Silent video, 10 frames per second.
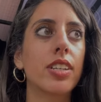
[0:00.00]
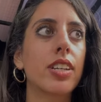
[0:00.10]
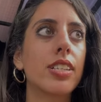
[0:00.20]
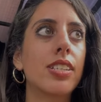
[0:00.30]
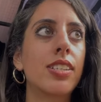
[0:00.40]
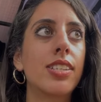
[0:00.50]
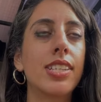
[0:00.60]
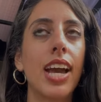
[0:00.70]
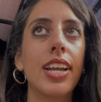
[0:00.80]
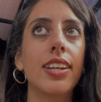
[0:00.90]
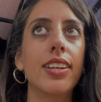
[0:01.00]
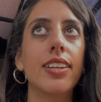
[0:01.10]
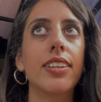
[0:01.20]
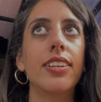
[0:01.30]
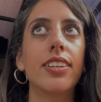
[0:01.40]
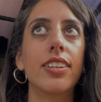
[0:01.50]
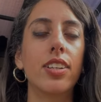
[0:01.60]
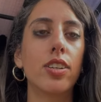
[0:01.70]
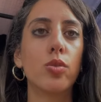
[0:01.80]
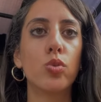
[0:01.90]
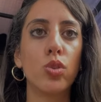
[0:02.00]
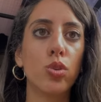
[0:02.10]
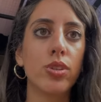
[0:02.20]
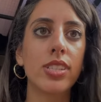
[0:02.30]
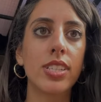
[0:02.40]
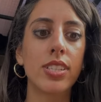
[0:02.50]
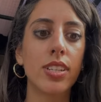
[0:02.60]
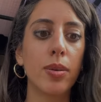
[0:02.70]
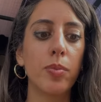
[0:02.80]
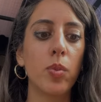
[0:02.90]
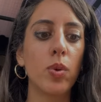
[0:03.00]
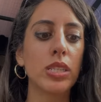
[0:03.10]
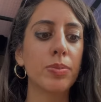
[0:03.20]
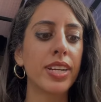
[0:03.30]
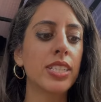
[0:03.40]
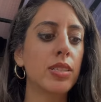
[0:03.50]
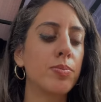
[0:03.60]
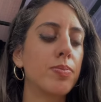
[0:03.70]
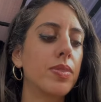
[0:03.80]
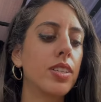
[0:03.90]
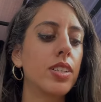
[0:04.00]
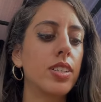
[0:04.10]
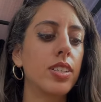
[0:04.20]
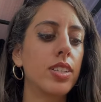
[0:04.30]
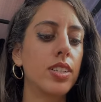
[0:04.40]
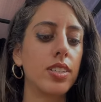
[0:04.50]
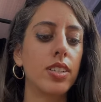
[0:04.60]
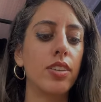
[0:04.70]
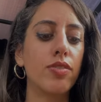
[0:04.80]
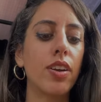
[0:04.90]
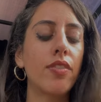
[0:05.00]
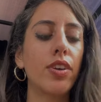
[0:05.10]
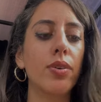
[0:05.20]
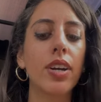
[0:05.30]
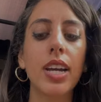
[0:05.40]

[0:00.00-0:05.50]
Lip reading: set rule system was placed in front of you.